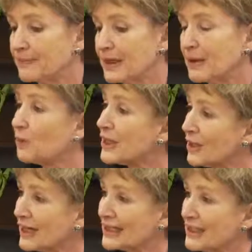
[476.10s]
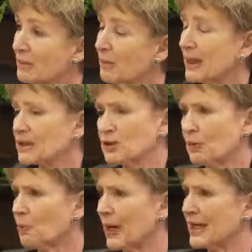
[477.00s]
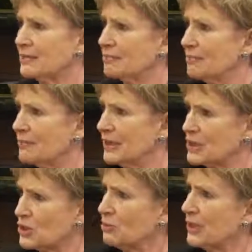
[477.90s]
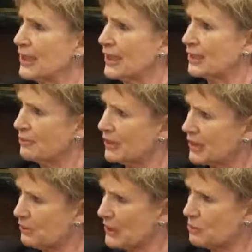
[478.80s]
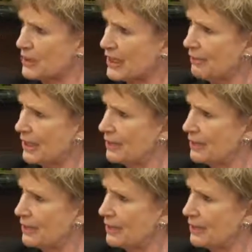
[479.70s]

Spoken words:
We talked to them about, should we wait? This $2 million expense was coming.